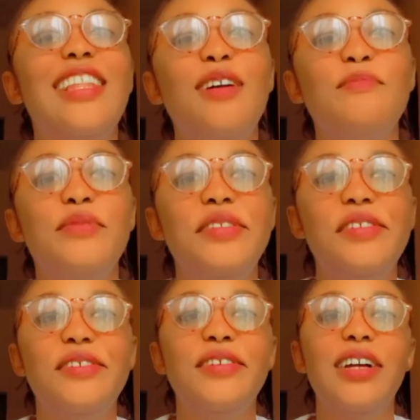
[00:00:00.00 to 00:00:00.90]
down
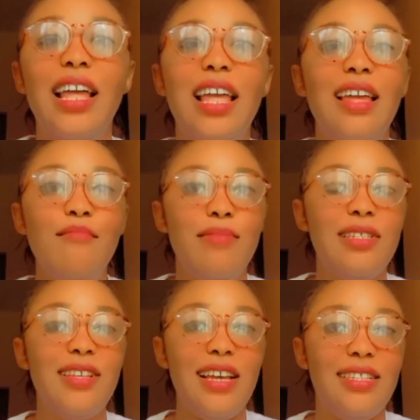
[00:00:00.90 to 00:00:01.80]
below.
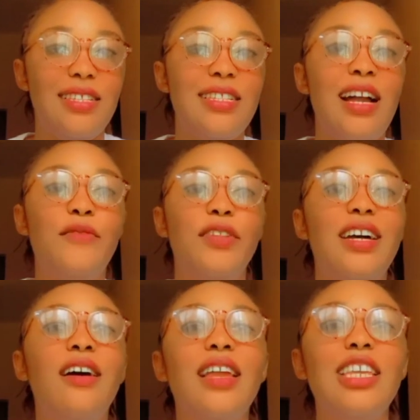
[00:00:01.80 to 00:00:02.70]
Please go and see. I have
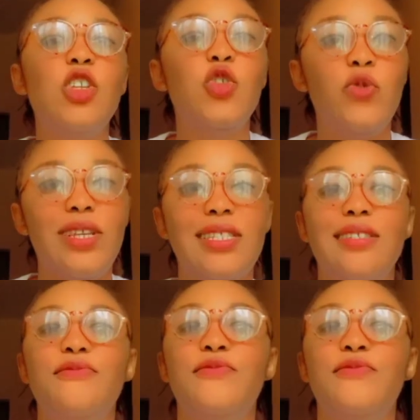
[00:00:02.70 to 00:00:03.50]
other interesting